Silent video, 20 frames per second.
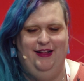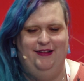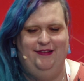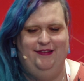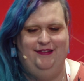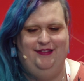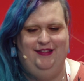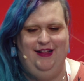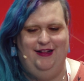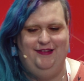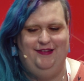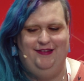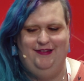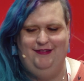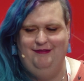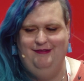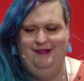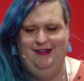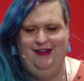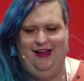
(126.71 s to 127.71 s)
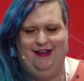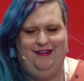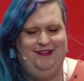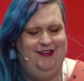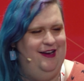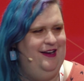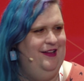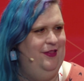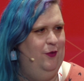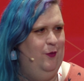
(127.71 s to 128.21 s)
that's
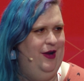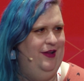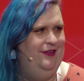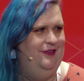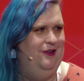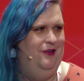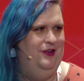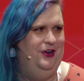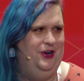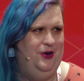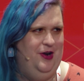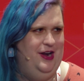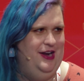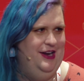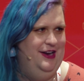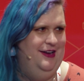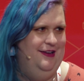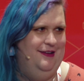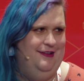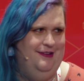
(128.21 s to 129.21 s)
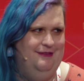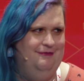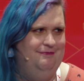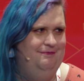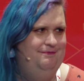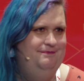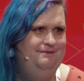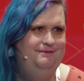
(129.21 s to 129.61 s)
exciting the way it's all integrated and